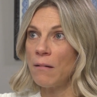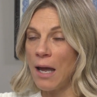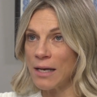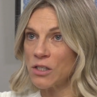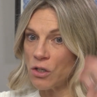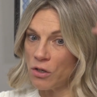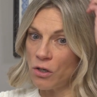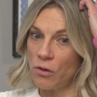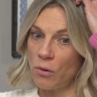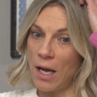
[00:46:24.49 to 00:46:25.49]
ask
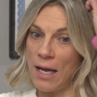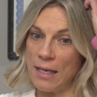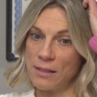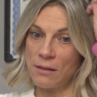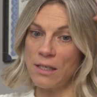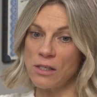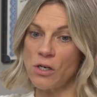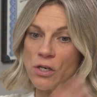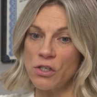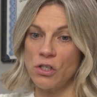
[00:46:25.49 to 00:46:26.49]
you as
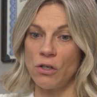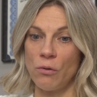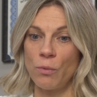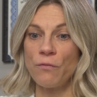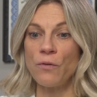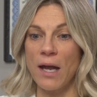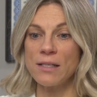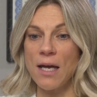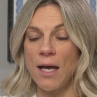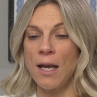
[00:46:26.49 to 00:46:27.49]
listeners to
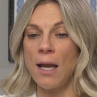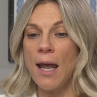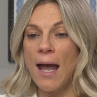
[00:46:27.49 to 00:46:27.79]
reflect on